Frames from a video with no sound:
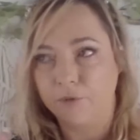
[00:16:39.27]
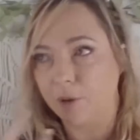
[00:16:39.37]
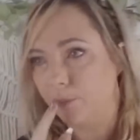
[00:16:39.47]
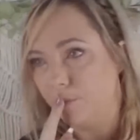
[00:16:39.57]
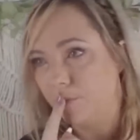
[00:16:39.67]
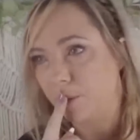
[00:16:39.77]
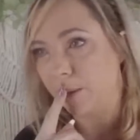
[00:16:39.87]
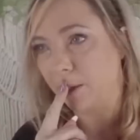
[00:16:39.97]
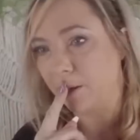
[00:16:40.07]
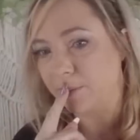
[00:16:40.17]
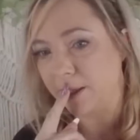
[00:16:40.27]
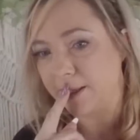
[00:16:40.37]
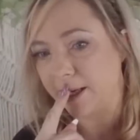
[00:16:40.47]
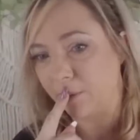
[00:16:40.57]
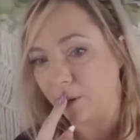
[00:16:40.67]
from the people I was
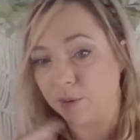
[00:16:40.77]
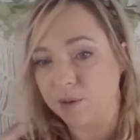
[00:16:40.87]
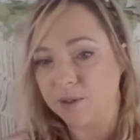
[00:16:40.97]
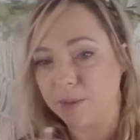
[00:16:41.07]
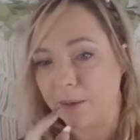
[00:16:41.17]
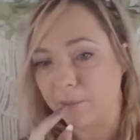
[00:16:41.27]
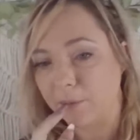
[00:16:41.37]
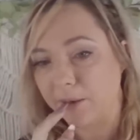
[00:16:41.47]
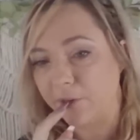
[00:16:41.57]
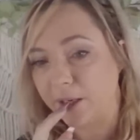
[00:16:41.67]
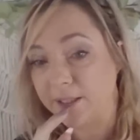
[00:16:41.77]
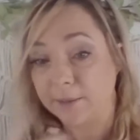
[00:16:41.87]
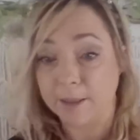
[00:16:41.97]
meditating with, which was my mum and my friend,